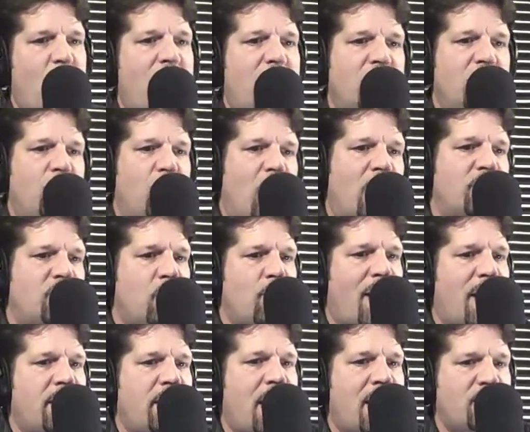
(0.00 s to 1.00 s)
Proudly brought to you
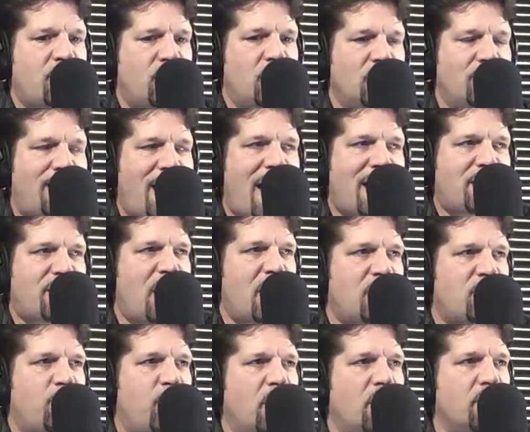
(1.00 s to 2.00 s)
by National Tax
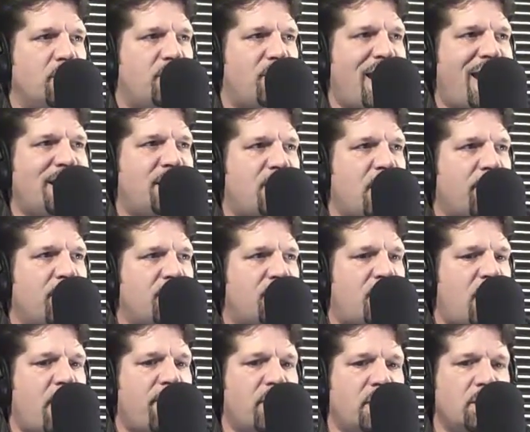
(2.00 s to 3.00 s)
Experts,
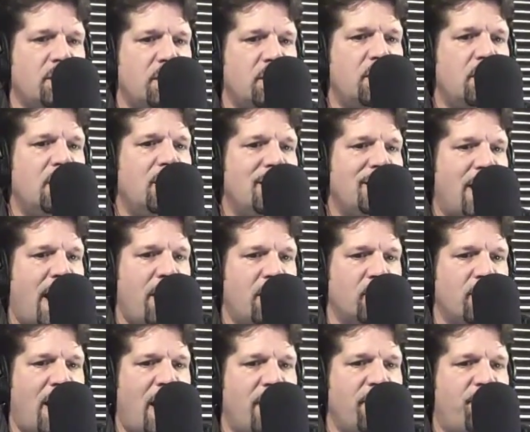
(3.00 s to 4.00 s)

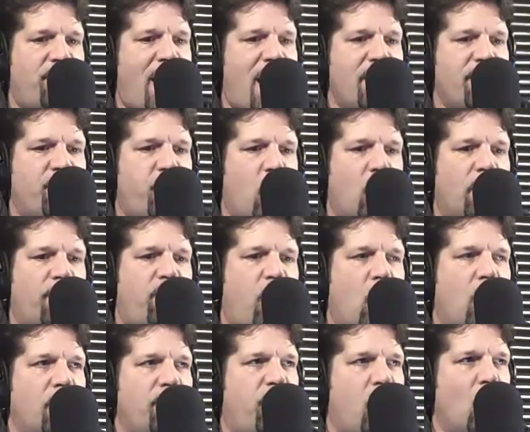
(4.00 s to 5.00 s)

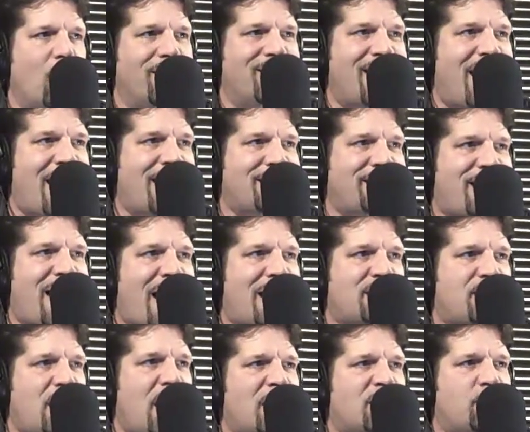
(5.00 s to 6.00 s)
877-909-5444,
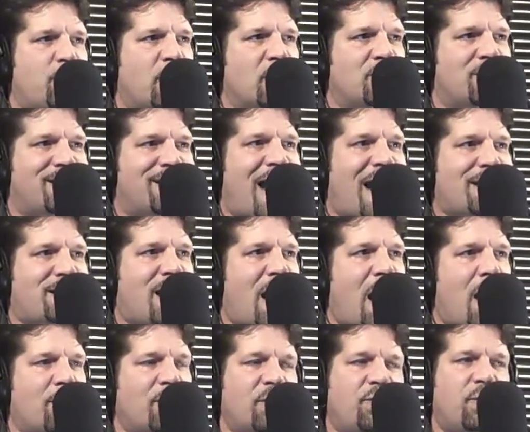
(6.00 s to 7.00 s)

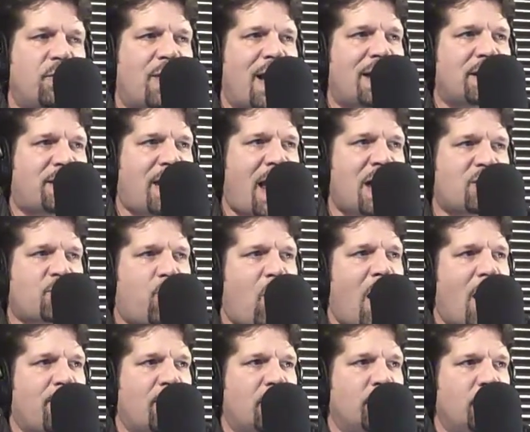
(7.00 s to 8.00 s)
nattaxexperts.com. If you've got a tax
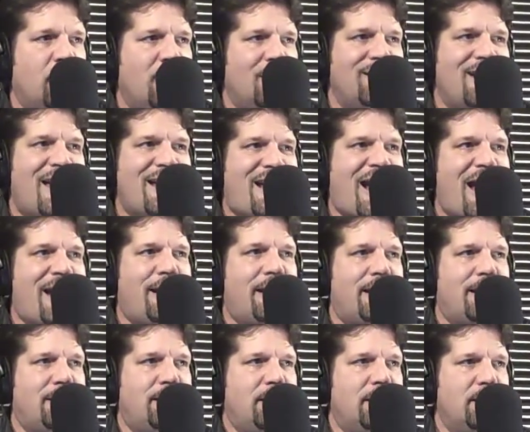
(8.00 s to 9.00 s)
problem, like I
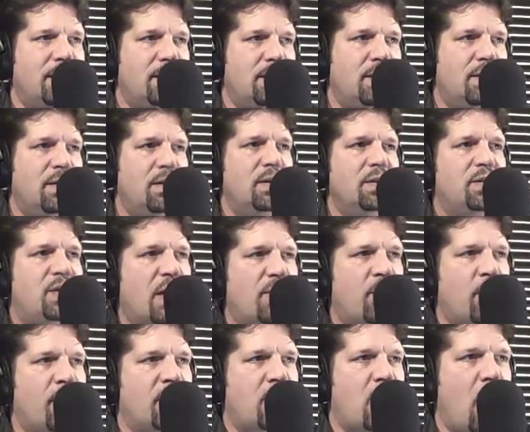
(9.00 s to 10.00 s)
did, give
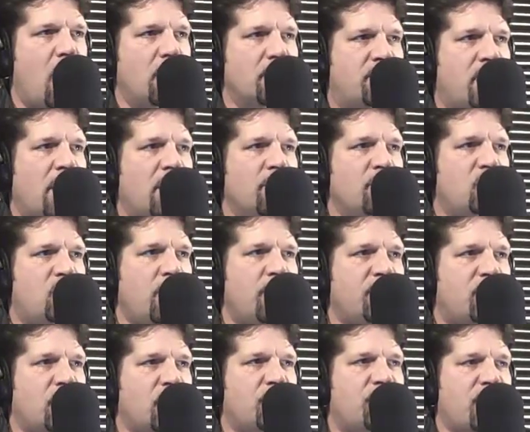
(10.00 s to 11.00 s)
them a call. Tell them
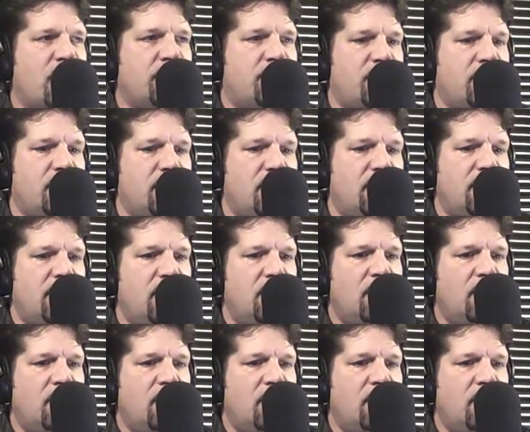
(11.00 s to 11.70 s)
Jimmy Church sent you.